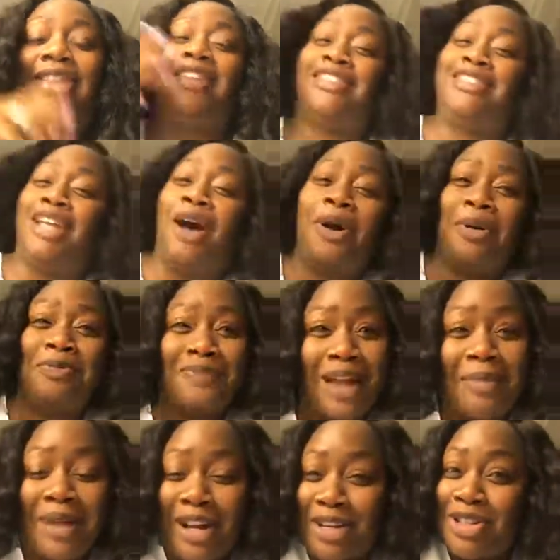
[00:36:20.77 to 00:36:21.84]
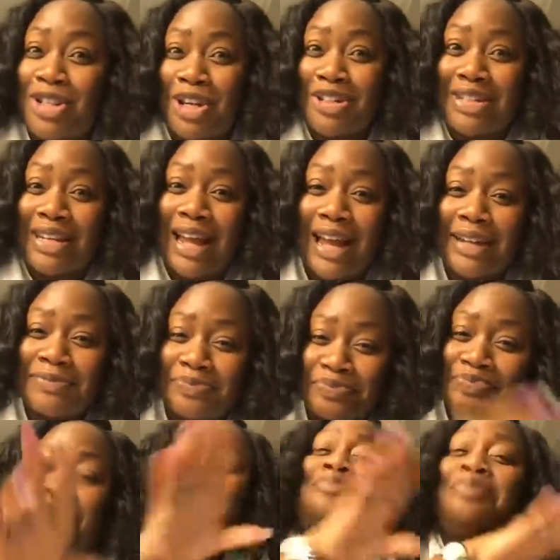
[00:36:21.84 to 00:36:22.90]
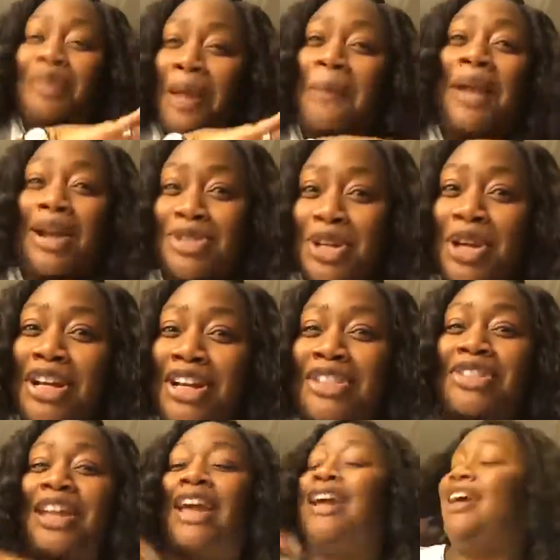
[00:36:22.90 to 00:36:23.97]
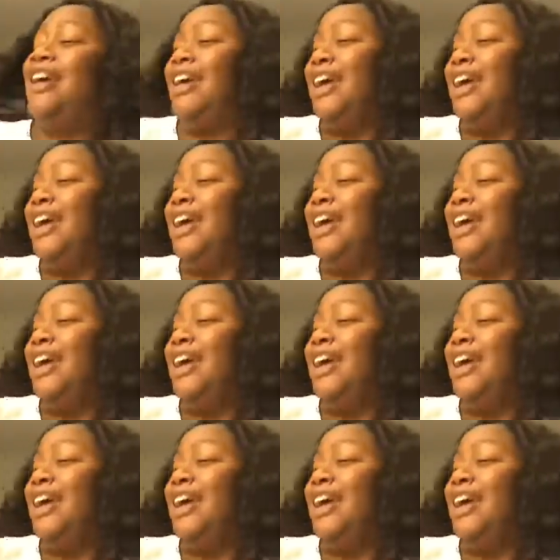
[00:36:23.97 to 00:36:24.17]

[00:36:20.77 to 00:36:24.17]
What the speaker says: So I'm not going to show you tonight, but I'll show you another day.